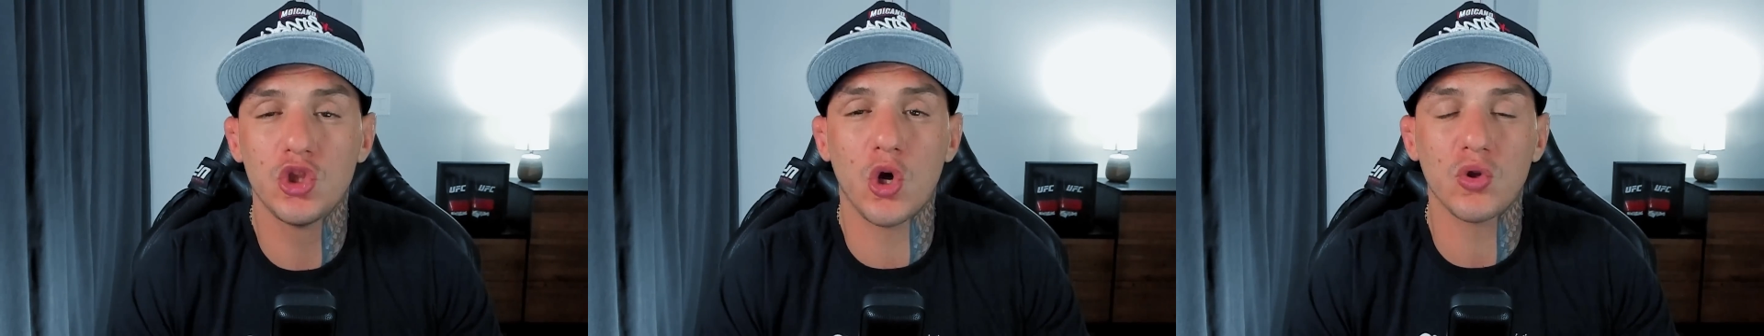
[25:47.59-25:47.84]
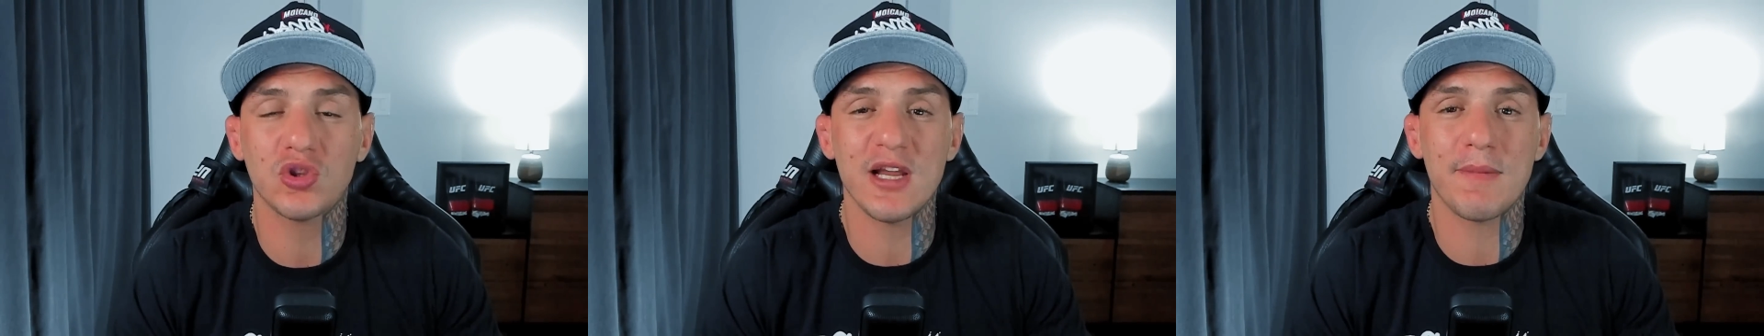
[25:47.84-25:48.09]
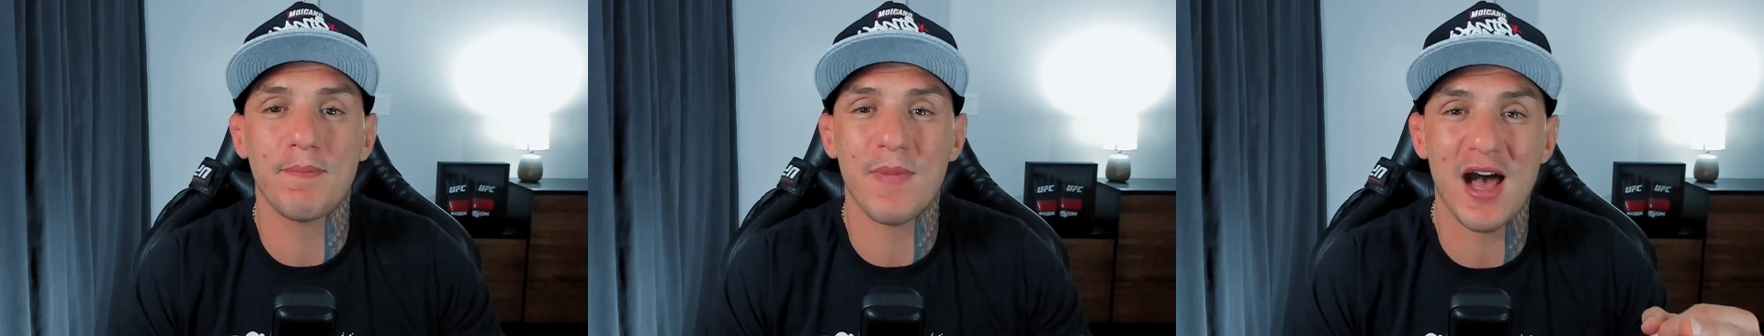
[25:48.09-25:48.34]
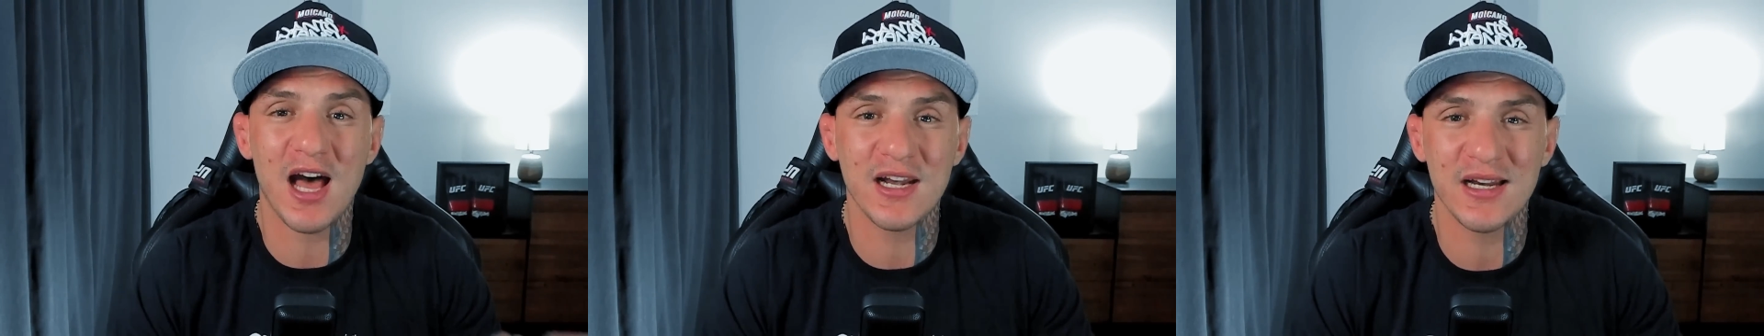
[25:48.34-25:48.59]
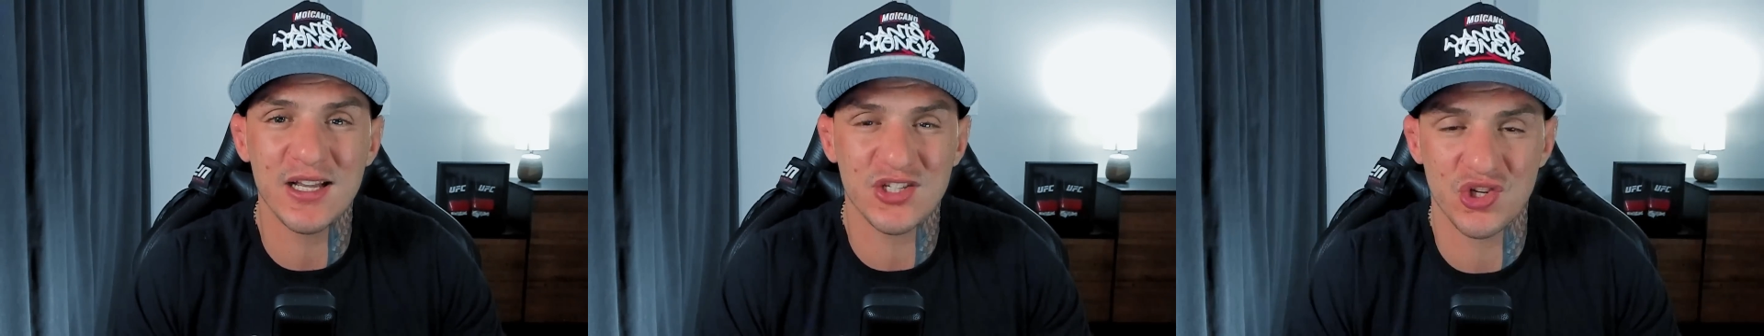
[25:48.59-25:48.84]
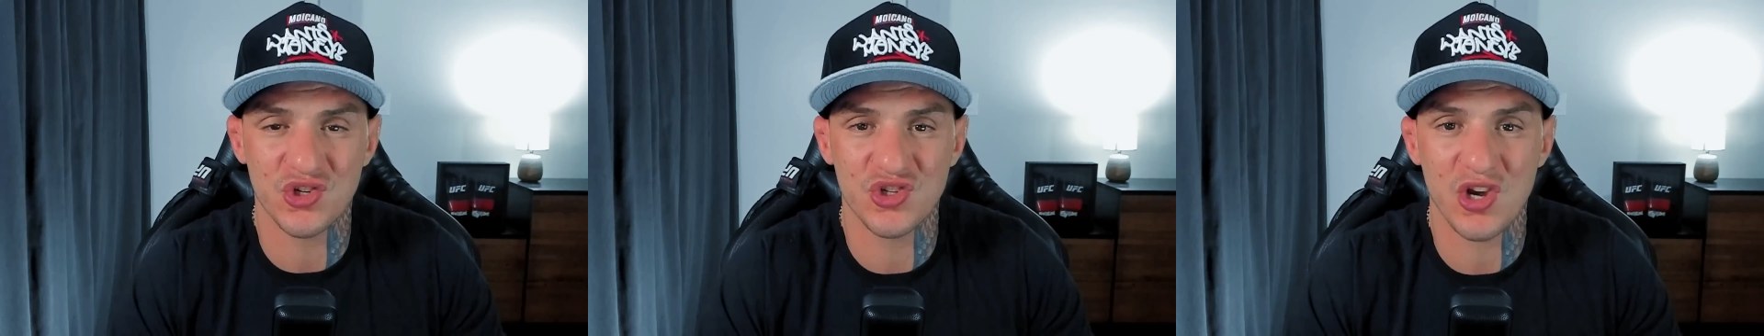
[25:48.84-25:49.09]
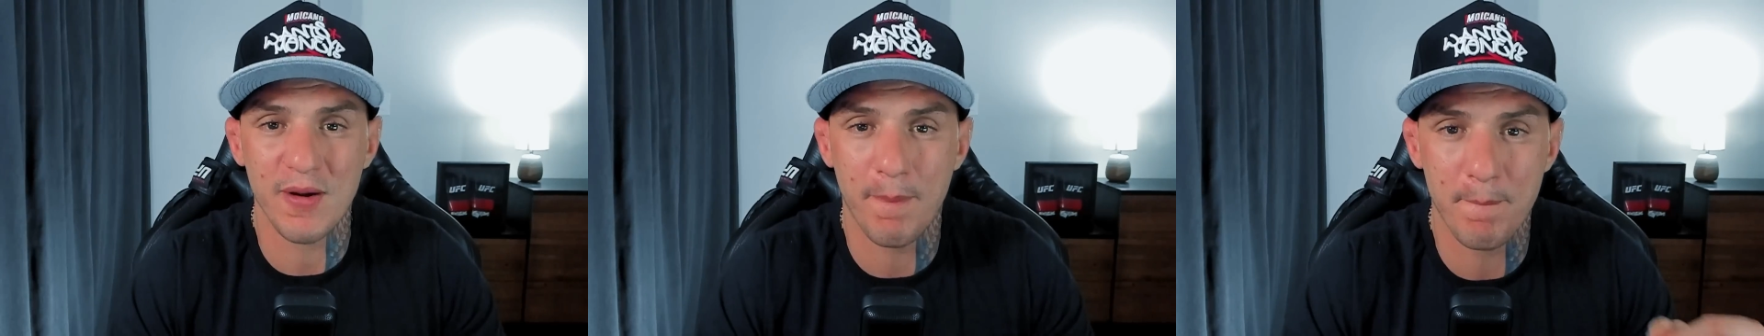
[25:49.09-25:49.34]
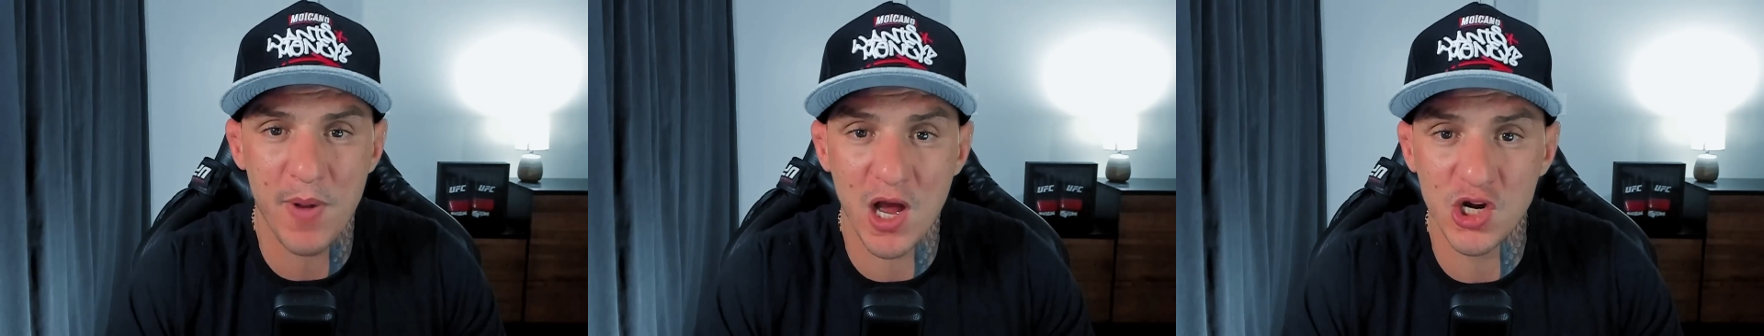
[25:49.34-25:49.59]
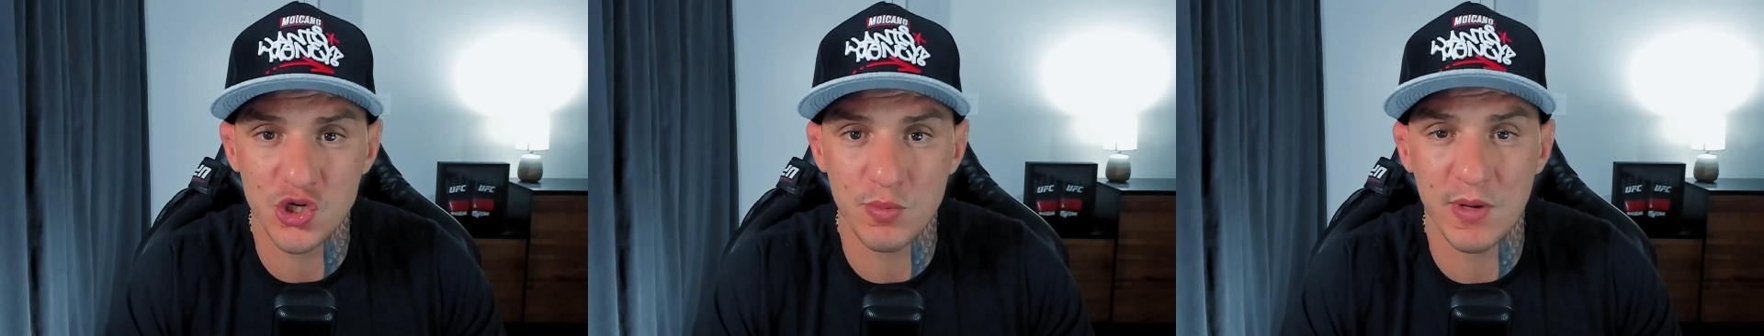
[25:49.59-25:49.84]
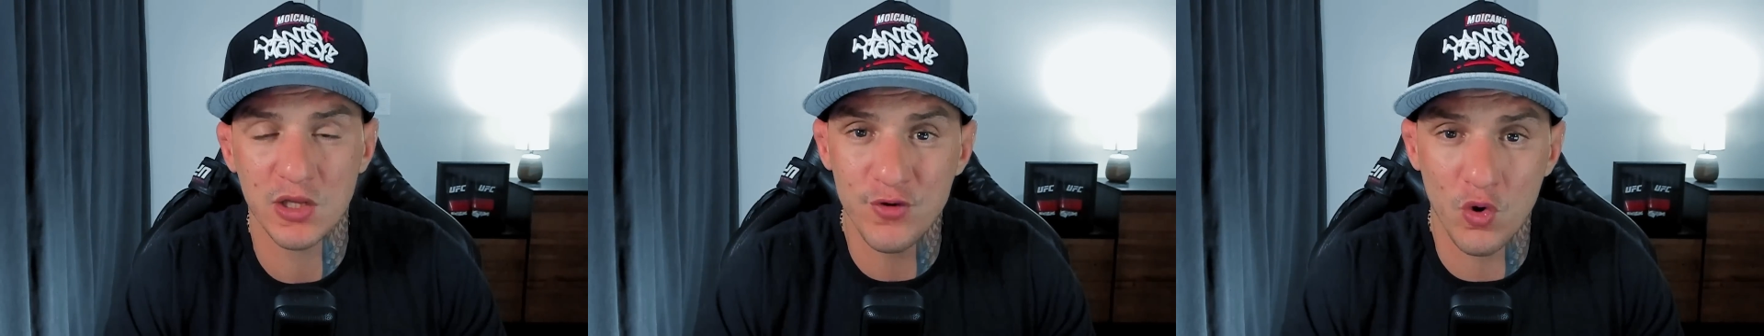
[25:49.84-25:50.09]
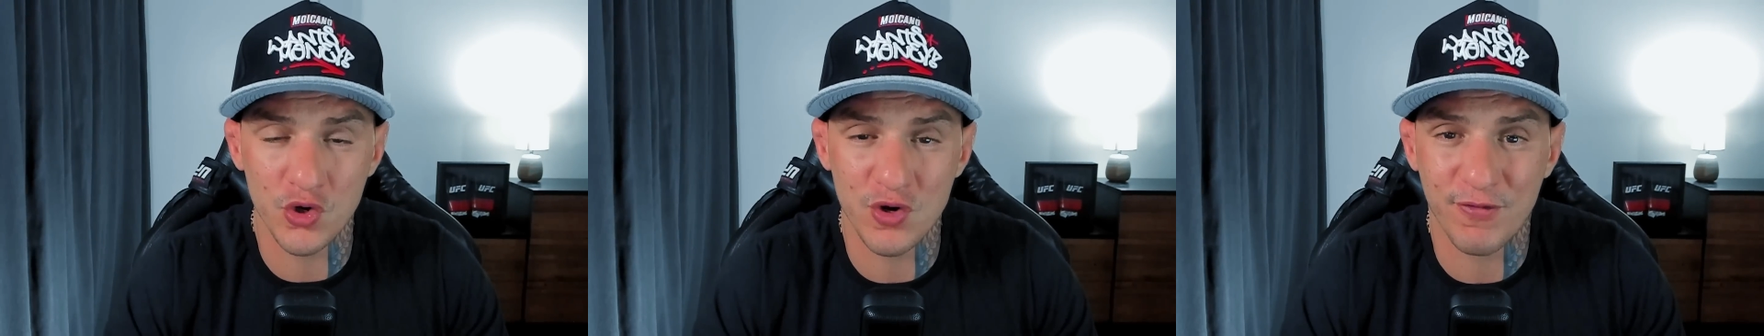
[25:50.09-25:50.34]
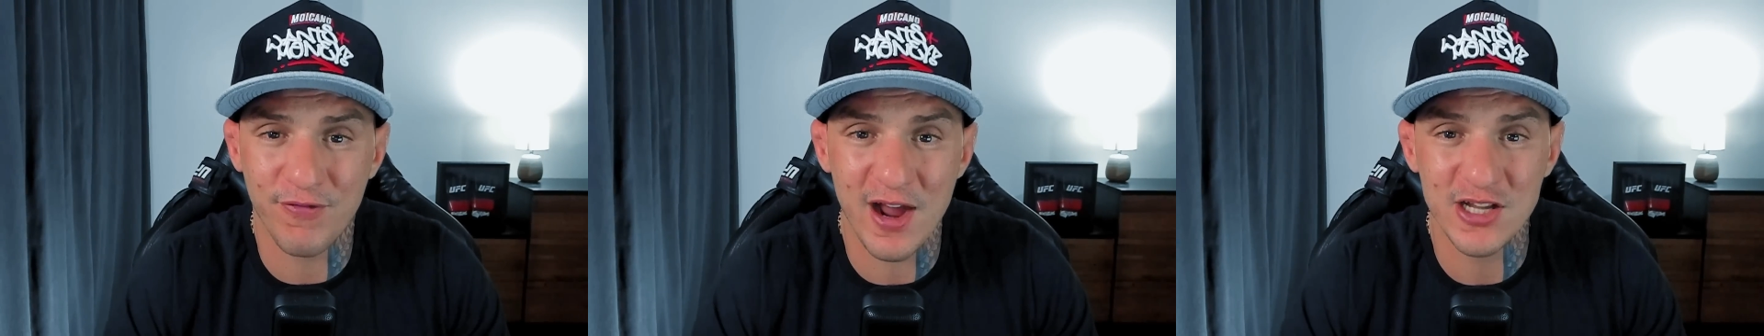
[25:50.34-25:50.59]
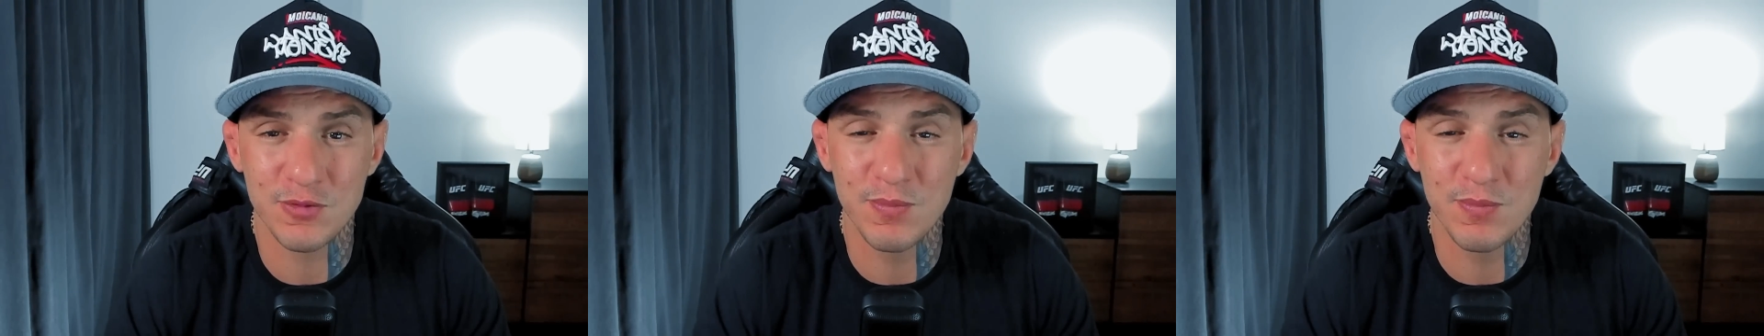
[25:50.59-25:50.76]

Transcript: Don't take unnecessary punishment on your fights,